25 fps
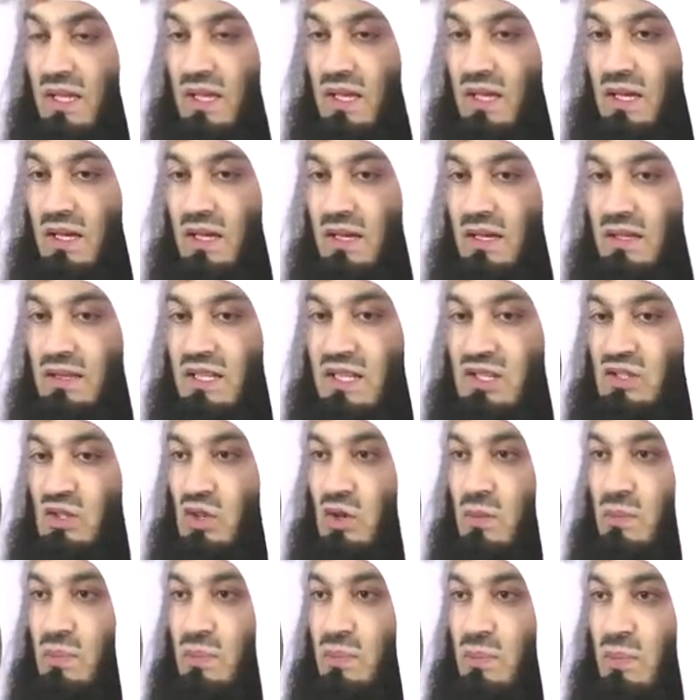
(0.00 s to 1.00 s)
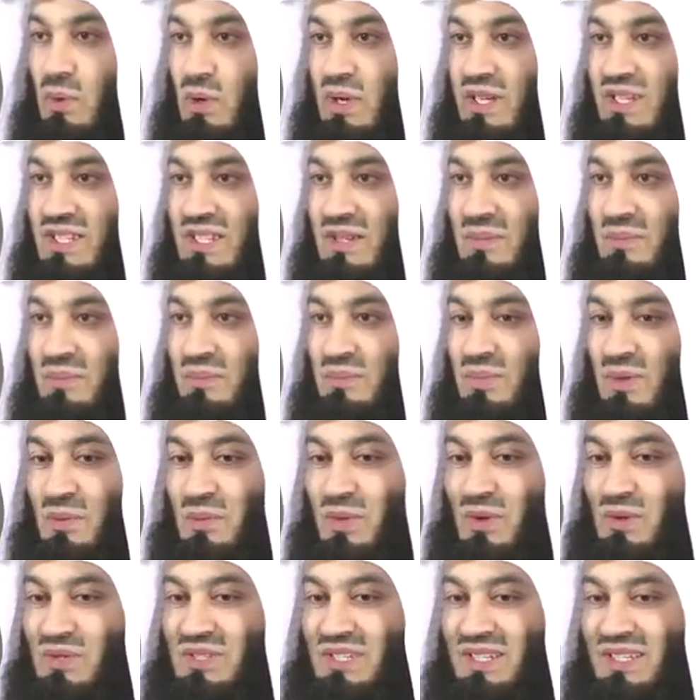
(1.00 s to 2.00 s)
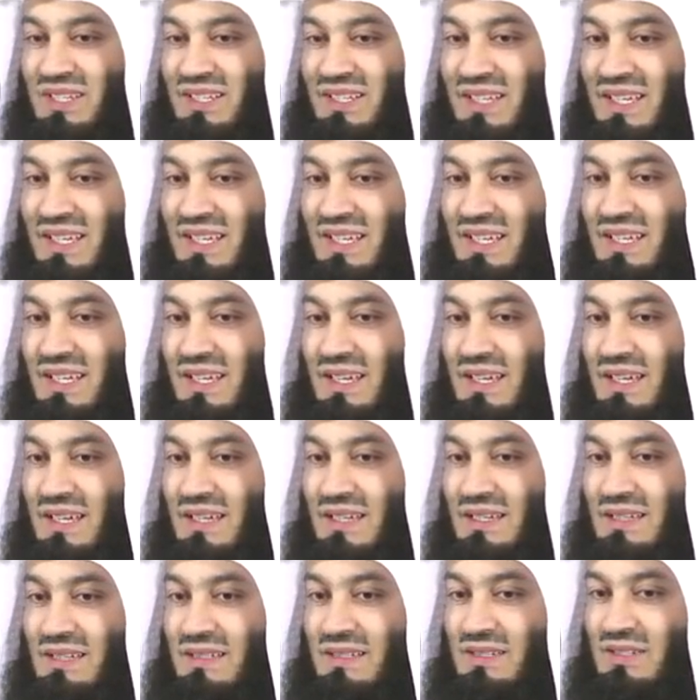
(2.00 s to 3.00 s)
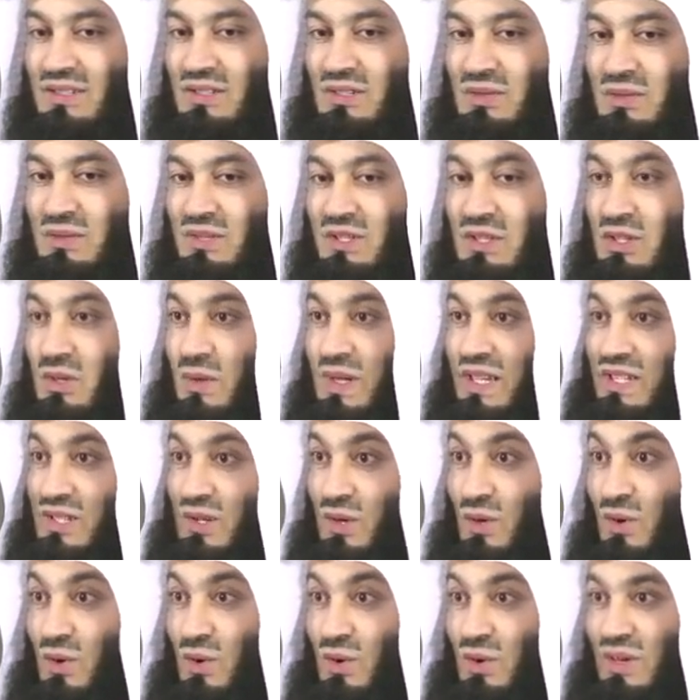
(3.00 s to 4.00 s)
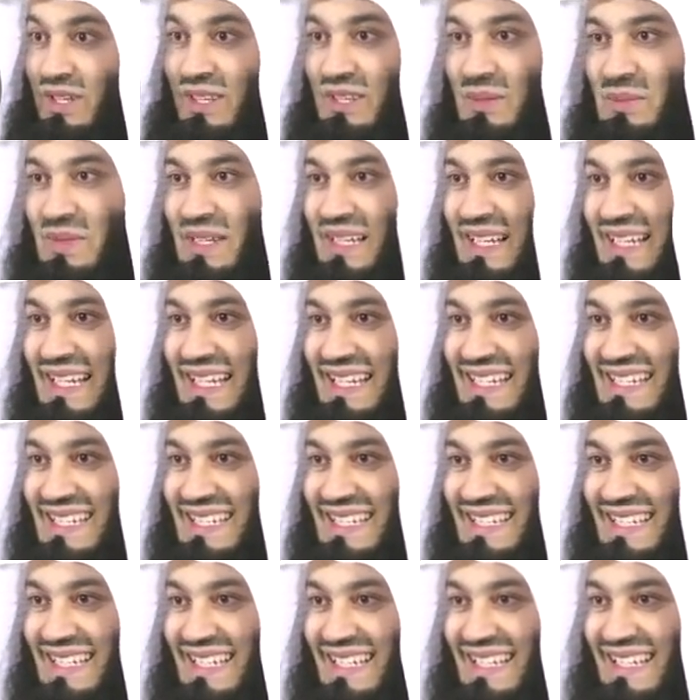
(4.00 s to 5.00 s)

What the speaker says: there's no point in promoting, the US law in the Middle East